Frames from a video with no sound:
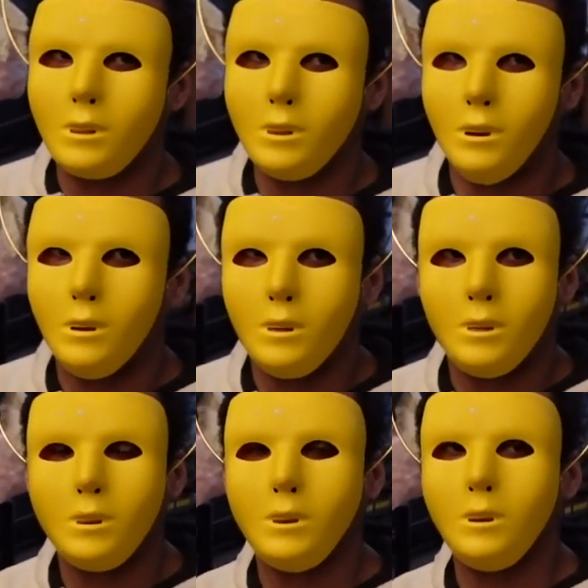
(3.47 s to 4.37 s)

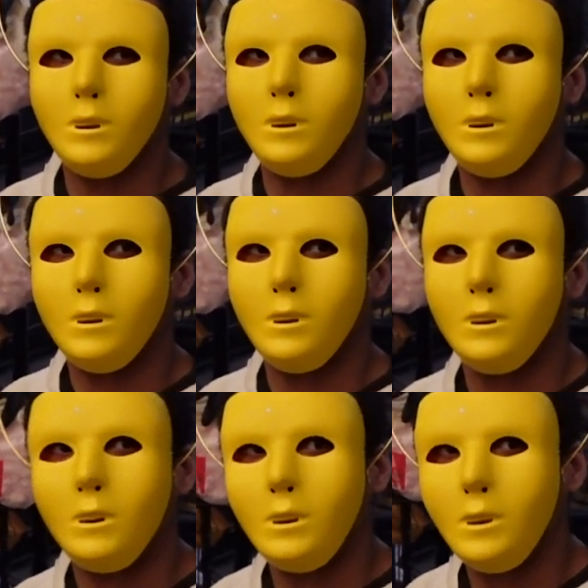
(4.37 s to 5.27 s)

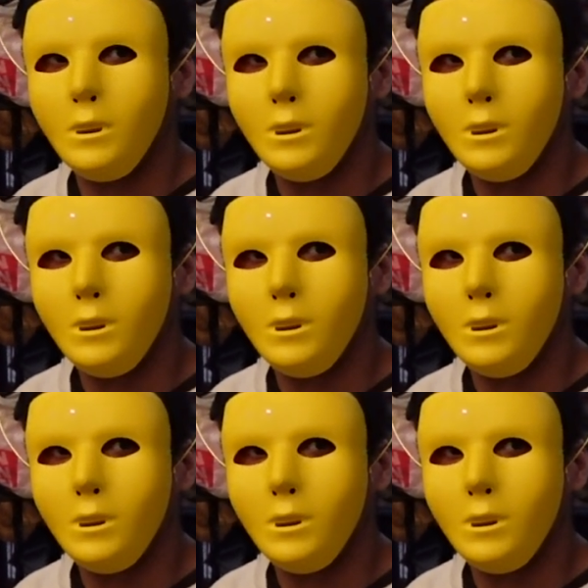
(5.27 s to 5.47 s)
(silence)